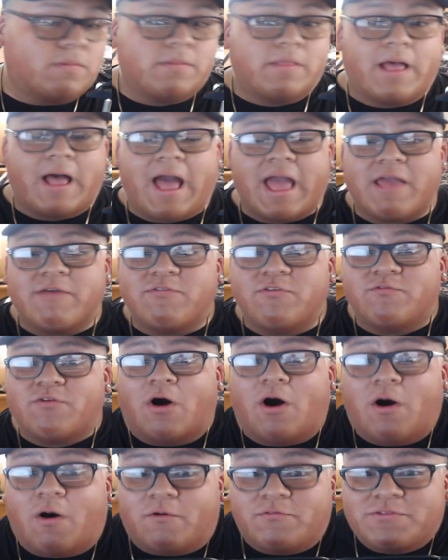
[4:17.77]
I have
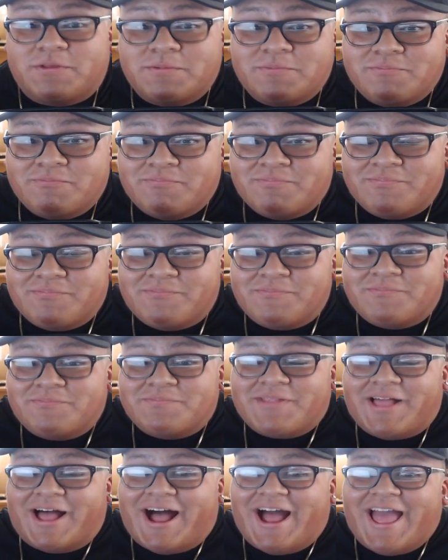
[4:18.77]
evolved.
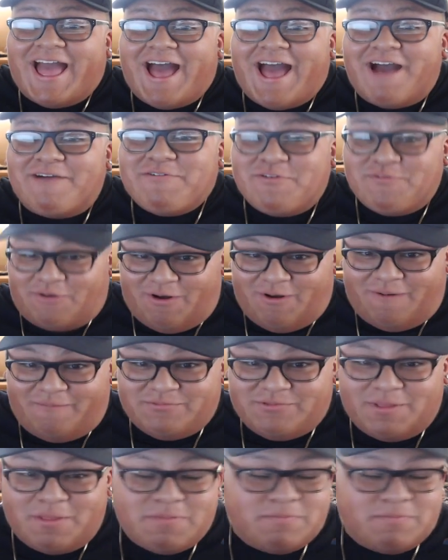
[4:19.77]
I have evolved.